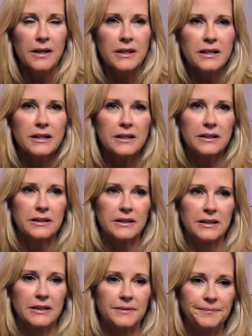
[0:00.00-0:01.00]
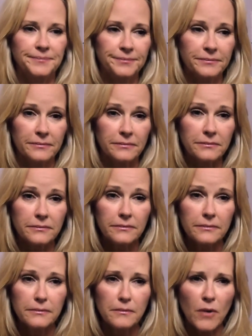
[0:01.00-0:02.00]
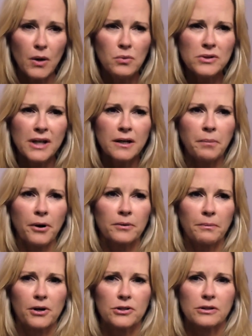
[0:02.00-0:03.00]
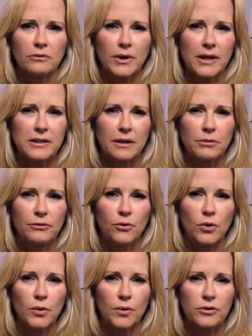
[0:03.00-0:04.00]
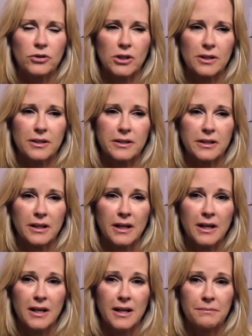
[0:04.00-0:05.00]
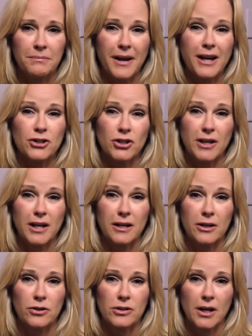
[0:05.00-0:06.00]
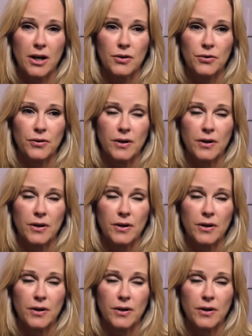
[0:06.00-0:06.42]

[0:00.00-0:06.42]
Well, it's kind of part and parcel of what I said before with just educating yourself.